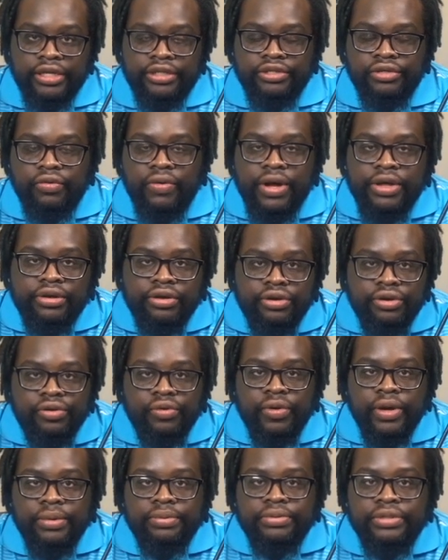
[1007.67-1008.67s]
So while you're in the
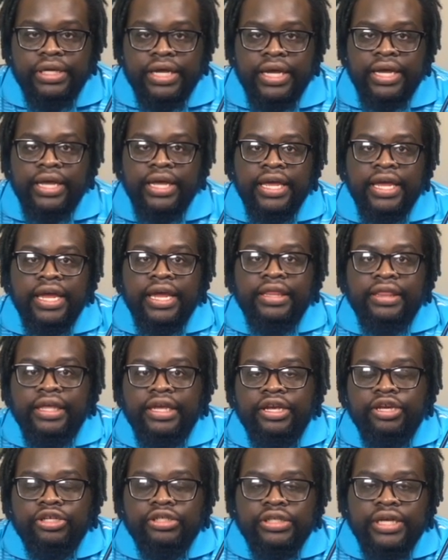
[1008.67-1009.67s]
website, they
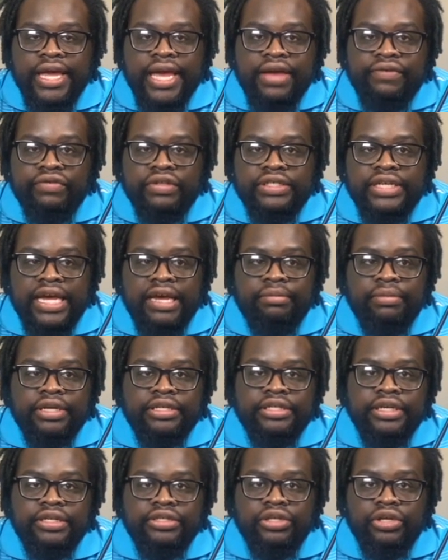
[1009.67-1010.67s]
usually have a tab that
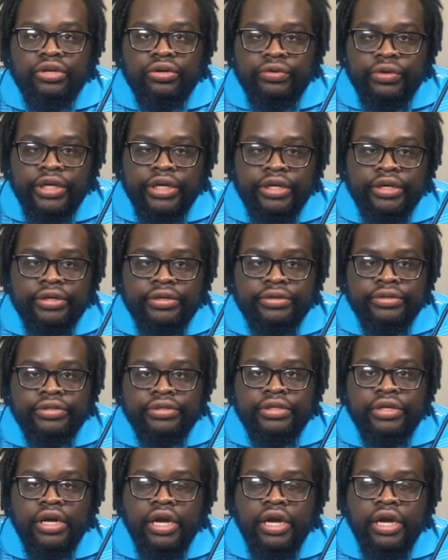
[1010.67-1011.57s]
says careers.